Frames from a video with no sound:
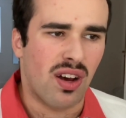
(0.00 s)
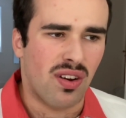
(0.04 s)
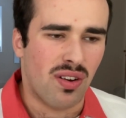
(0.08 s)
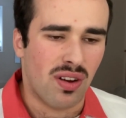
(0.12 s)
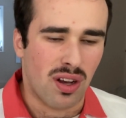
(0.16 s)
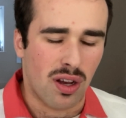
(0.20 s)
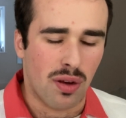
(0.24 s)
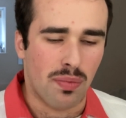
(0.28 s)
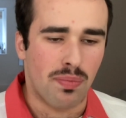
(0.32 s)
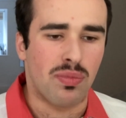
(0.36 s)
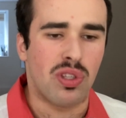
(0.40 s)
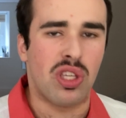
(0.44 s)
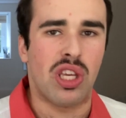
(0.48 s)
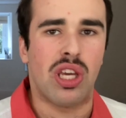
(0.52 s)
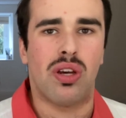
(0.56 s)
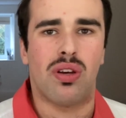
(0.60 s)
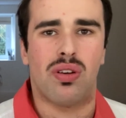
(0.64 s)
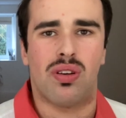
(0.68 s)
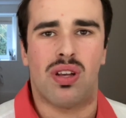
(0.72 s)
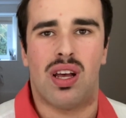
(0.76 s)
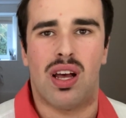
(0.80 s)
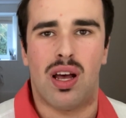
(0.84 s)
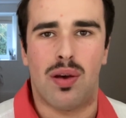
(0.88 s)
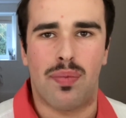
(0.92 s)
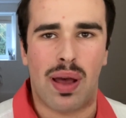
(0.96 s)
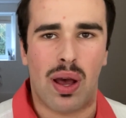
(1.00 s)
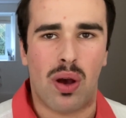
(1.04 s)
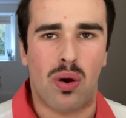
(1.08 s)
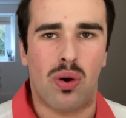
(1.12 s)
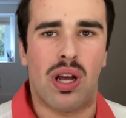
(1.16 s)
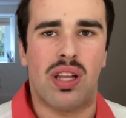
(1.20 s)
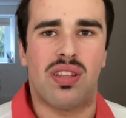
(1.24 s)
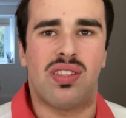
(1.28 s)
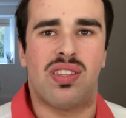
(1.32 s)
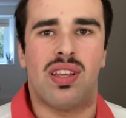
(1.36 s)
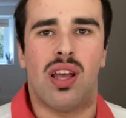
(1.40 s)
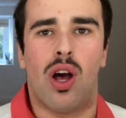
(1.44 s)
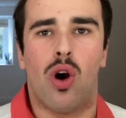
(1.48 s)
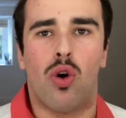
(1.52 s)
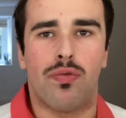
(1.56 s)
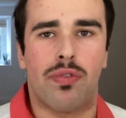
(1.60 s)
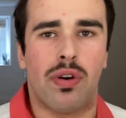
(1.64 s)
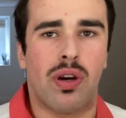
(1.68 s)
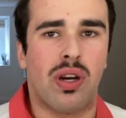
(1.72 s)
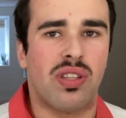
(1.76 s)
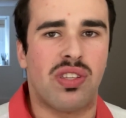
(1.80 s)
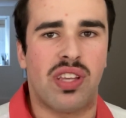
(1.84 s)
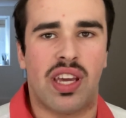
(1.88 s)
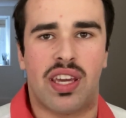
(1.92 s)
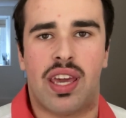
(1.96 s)
over
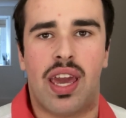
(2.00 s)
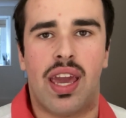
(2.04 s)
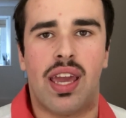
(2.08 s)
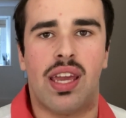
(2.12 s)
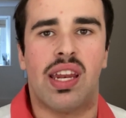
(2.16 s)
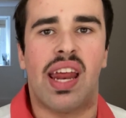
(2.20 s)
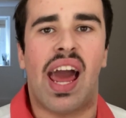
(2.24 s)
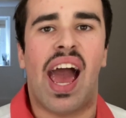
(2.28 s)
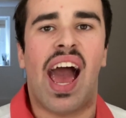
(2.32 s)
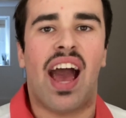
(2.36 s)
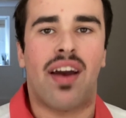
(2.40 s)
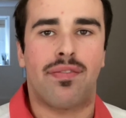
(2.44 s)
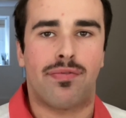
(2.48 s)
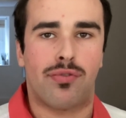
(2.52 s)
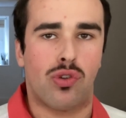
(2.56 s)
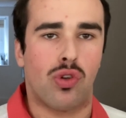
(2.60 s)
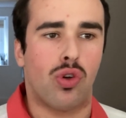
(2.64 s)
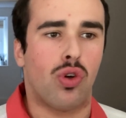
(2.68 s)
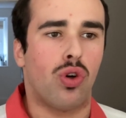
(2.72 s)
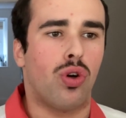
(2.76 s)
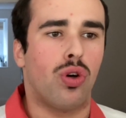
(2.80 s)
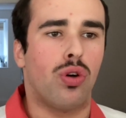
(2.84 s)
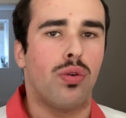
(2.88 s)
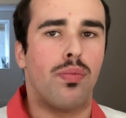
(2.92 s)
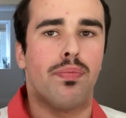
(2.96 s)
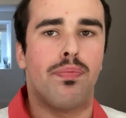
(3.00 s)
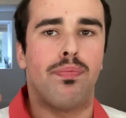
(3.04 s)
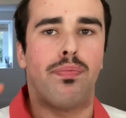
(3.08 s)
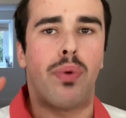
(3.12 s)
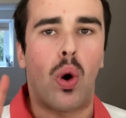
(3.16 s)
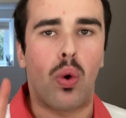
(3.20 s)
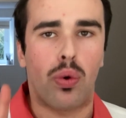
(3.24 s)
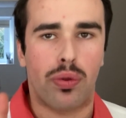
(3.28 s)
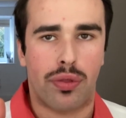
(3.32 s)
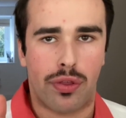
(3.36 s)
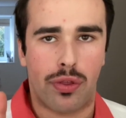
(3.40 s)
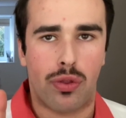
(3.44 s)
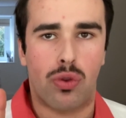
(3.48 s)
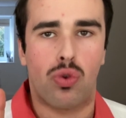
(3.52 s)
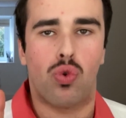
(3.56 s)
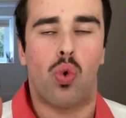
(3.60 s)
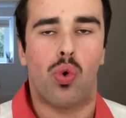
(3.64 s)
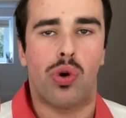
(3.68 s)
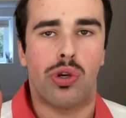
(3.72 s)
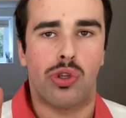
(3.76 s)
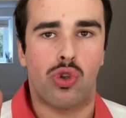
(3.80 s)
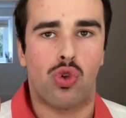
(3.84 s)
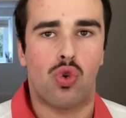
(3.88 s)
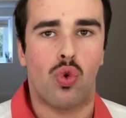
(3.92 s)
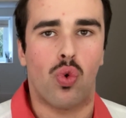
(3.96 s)
a decade after both Toy
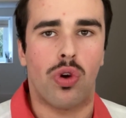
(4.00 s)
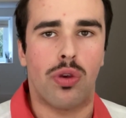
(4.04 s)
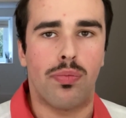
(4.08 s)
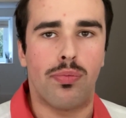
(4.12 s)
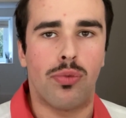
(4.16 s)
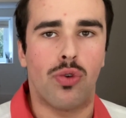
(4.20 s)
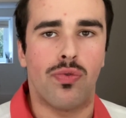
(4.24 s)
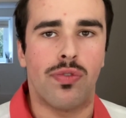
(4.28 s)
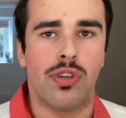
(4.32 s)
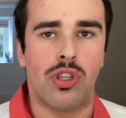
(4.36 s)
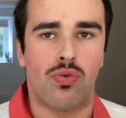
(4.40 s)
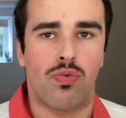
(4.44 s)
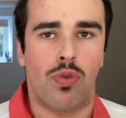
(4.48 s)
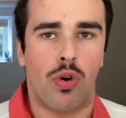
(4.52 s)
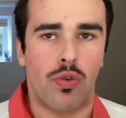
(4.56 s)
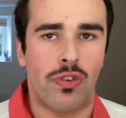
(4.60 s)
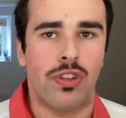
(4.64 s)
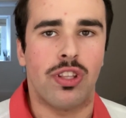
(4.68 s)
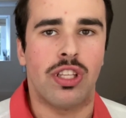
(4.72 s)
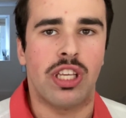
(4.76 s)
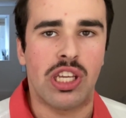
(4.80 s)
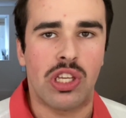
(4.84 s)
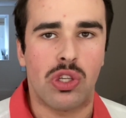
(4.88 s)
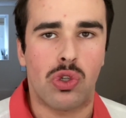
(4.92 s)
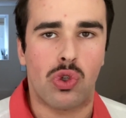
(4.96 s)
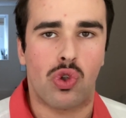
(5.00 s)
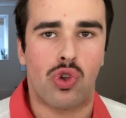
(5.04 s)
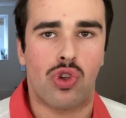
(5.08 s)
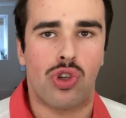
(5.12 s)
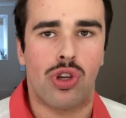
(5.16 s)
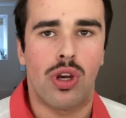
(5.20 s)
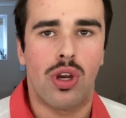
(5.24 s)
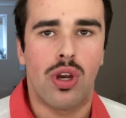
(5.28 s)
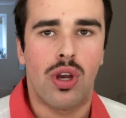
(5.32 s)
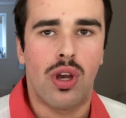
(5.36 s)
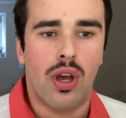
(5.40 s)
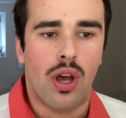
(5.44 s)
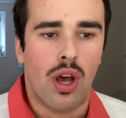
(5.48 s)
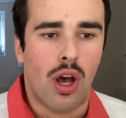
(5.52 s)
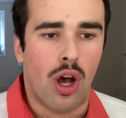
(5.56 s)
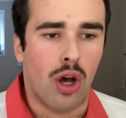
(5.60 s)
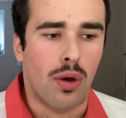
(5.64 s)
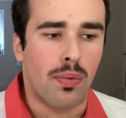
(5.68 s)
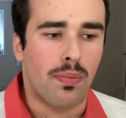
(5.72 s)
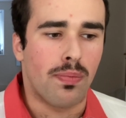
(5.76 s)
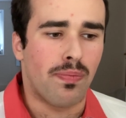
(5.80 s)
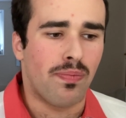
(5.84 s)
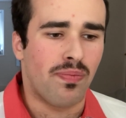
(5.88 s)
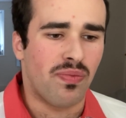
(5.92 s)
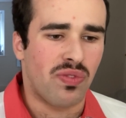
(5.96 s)
Story movies were released,
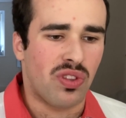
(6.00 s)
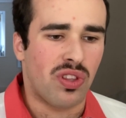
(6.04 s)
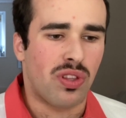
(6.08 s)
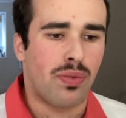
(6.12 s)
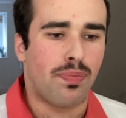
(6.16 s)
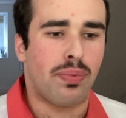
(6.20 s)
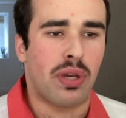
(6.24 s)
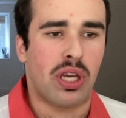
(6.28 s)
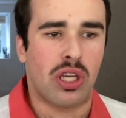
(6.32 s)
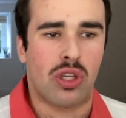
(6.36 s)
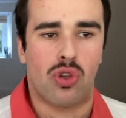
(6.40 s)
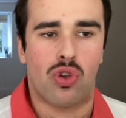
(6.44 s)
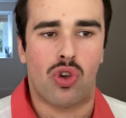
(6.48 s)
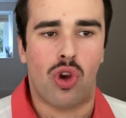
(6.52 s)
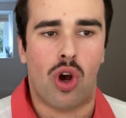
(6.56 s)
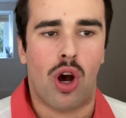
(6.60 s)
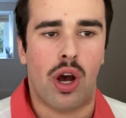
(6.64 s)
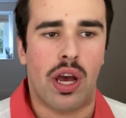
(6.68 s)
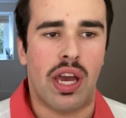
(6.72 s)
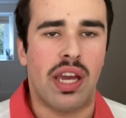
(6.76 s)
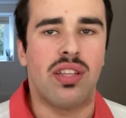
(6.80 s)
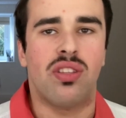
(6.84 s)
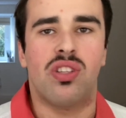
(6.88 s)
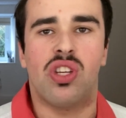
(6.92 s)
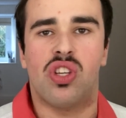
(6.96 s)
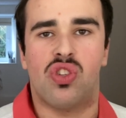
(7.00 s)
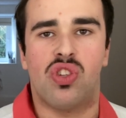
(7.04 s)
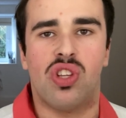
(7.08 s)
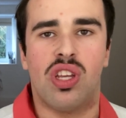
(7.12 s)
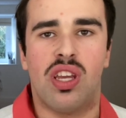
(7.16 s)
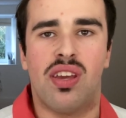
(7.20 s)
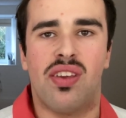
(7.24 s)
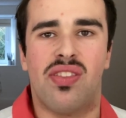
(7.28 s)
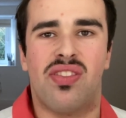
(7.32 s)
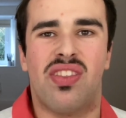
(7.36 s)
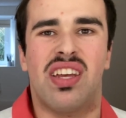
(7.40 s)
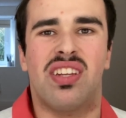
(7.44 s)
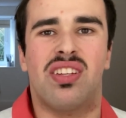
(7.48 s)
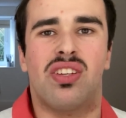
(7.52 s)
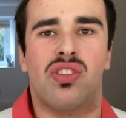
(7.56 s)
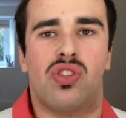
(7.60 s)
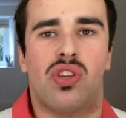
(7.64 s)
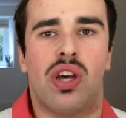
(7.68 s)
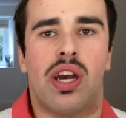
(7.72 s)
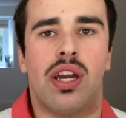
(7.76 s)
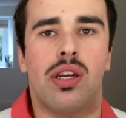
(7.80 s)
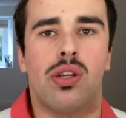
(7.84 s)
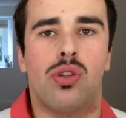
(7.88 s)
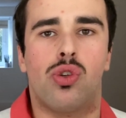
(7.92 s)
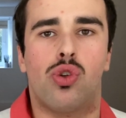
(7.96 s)
Pixar and Disney, they
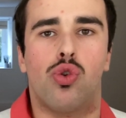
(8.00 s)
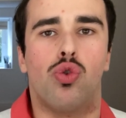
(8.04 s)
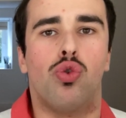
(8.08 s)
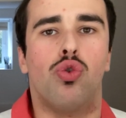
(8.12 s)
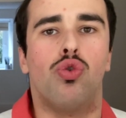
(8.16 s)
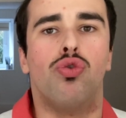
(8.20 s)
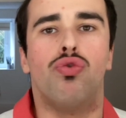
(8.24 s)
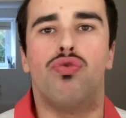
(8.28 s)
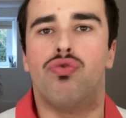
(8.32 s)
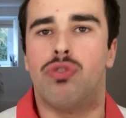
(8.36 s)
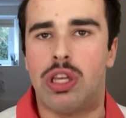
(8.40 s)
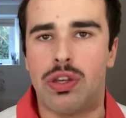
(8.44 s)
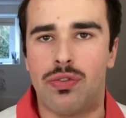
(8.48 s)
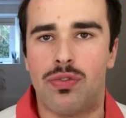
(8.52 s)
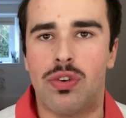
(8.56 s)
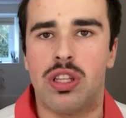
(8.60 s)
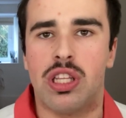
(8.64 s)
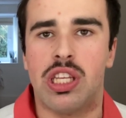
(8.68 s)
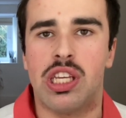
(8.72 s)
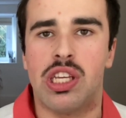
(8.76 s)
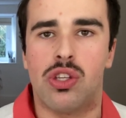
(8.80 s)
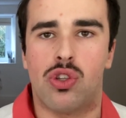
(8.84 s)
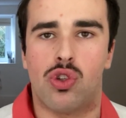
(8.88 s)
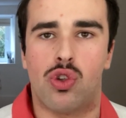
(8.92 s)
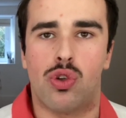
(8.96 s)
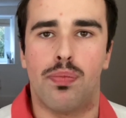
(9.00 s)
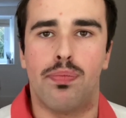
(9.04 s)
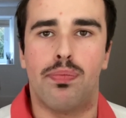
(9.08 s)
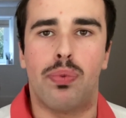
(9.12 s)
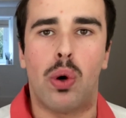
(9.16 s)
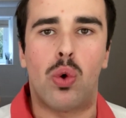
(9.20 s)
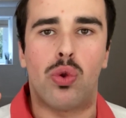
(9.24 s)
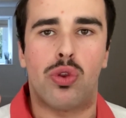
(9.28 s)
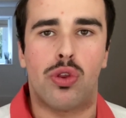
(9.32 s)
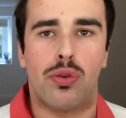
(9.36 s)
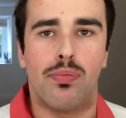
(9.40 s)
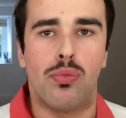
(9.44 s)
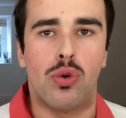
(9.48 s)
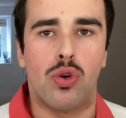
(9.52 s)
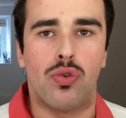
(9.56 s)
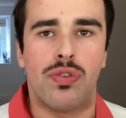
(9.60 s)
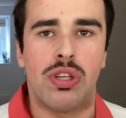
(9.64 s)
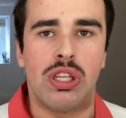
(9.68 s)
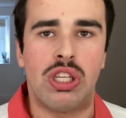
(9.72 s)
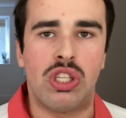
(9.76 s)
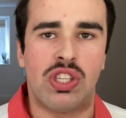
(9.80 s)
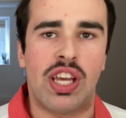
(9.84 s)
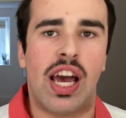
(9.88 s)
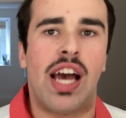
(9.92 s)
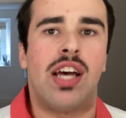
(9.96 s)
decided to re-release both
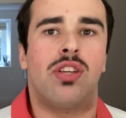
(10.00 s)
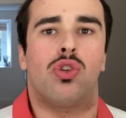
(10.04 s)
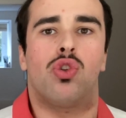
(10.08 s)
movies as